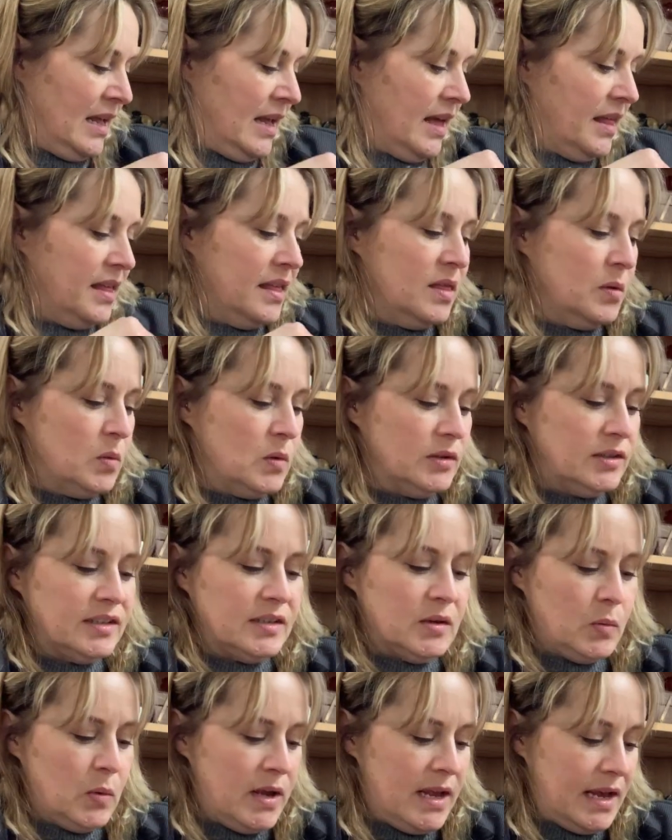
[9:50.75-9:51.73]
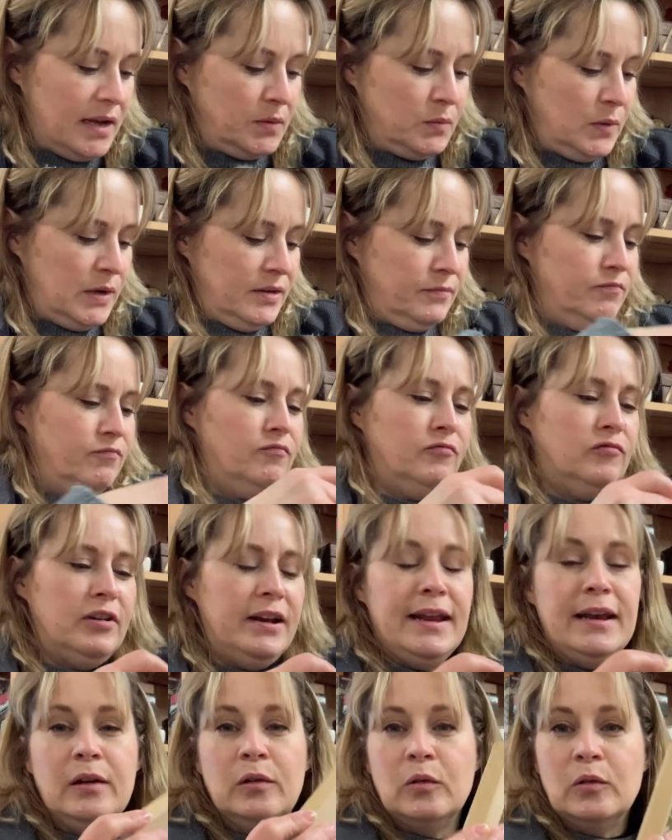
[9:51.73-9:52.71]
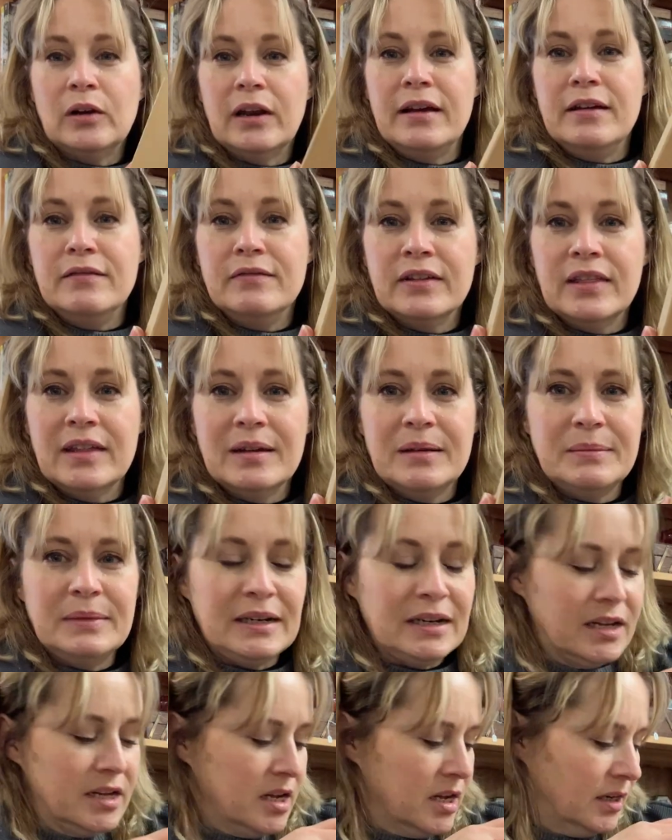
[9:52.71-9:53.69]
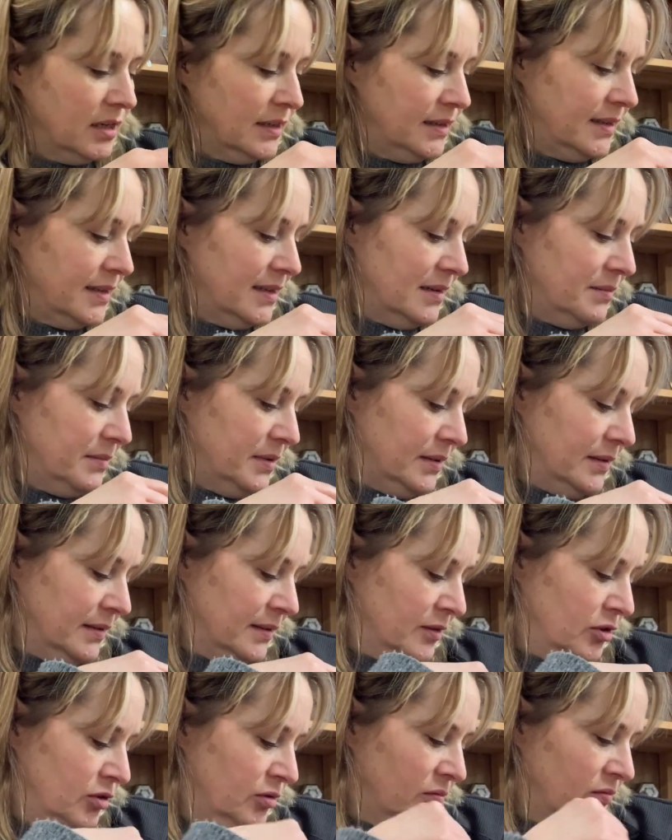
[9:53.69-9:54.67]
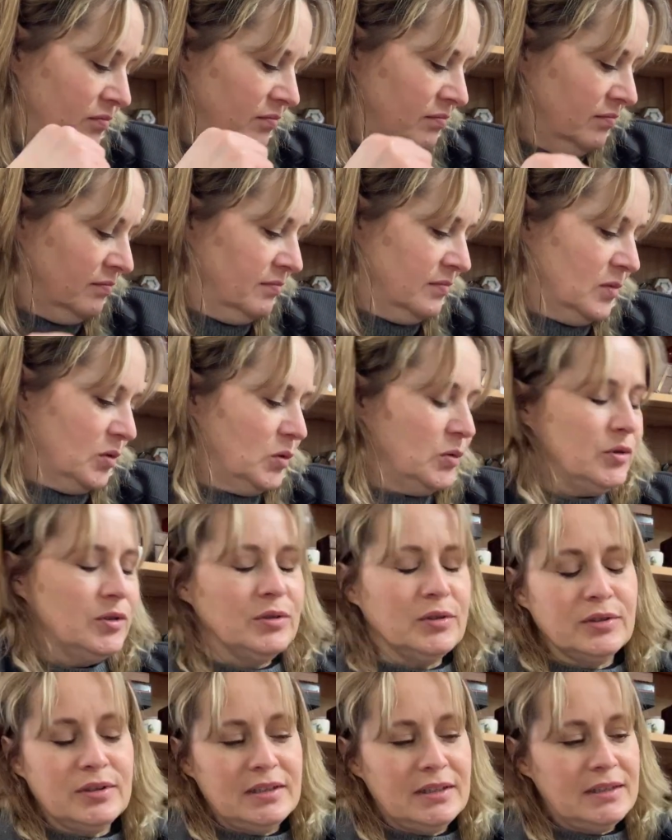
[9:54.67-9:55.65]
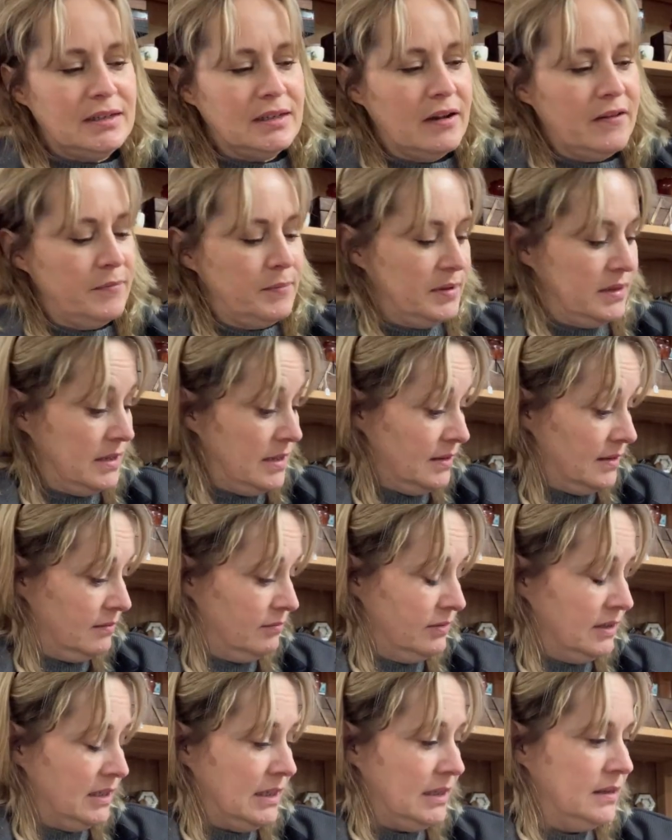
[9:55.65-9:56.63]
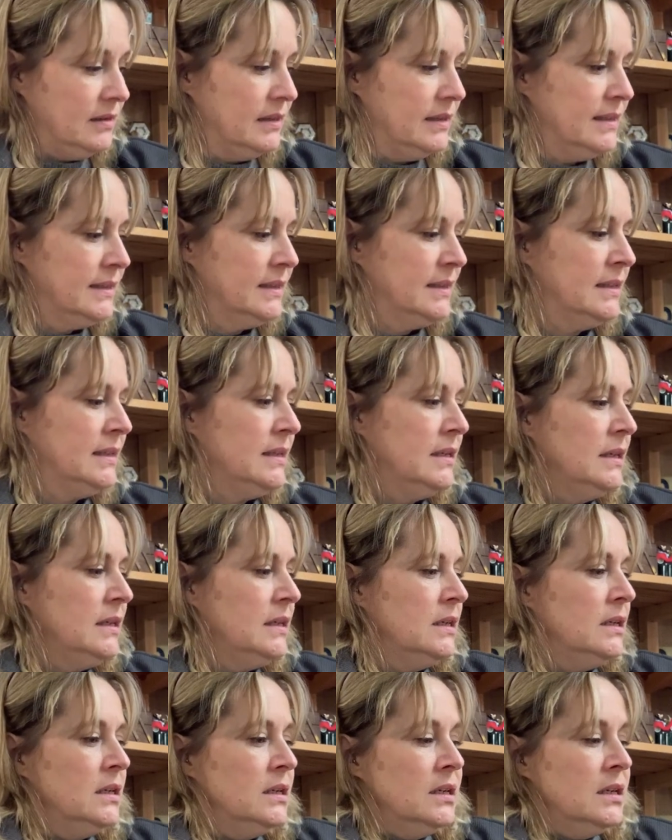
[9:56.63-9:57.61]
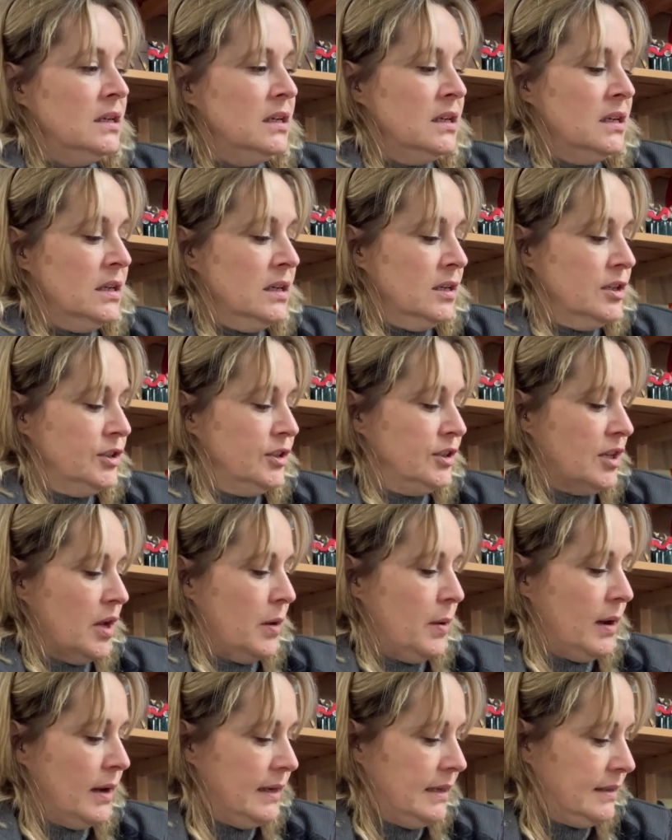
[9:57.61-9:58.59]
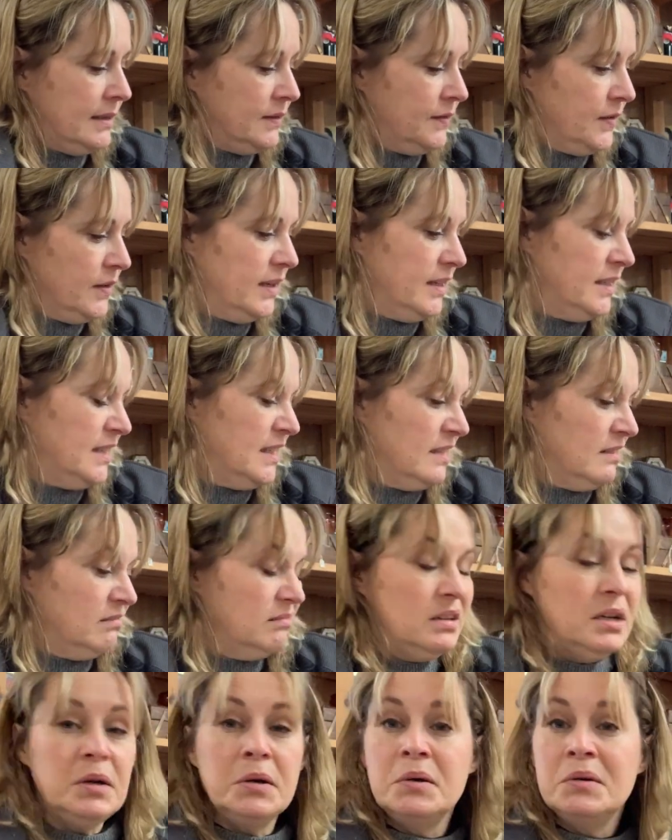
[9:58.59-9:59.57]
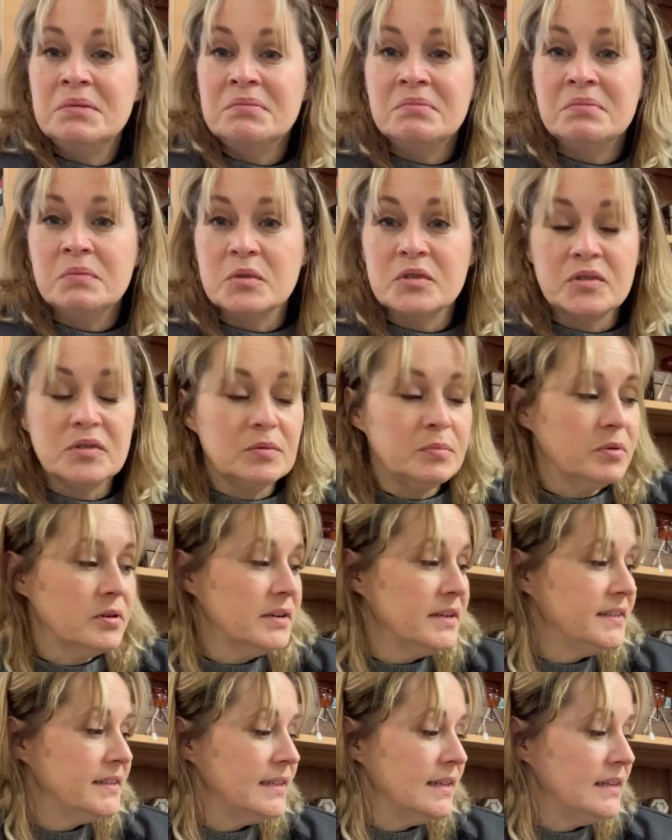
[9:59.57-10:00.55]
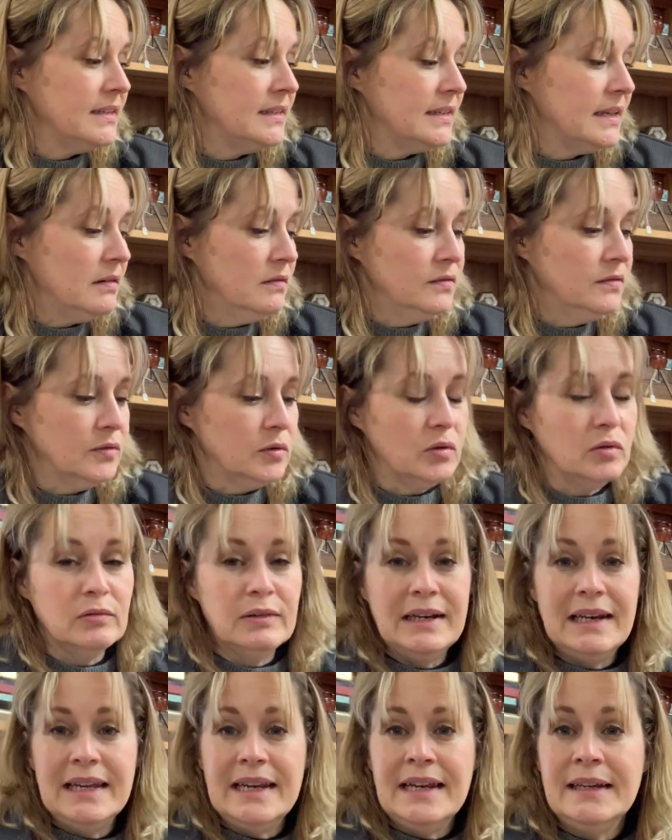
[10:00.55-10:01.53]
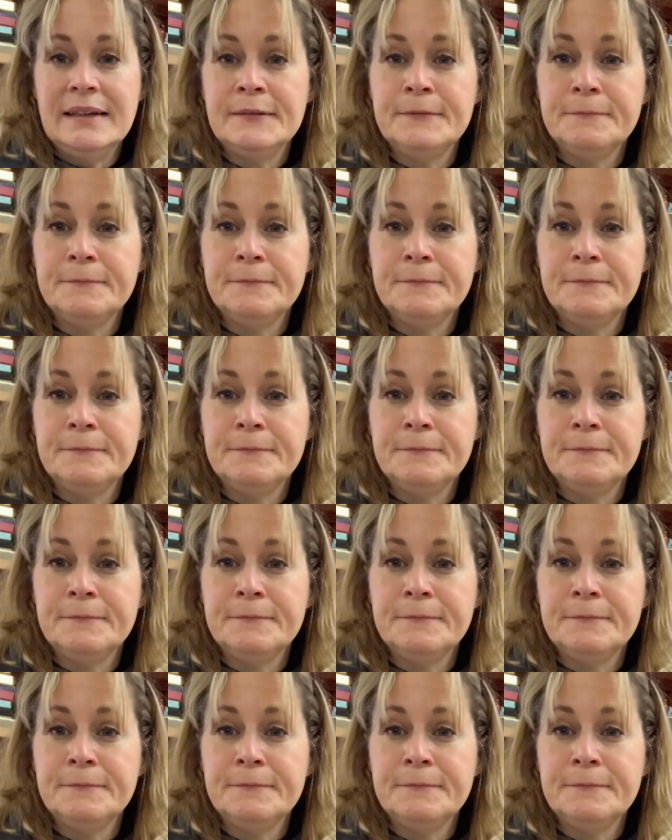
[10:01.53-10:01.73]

I think the ones that we had, we'd written all over them and coloured them and all sorts of stuff, but these are really nice. So I need to find out what sort of price they sell for, really.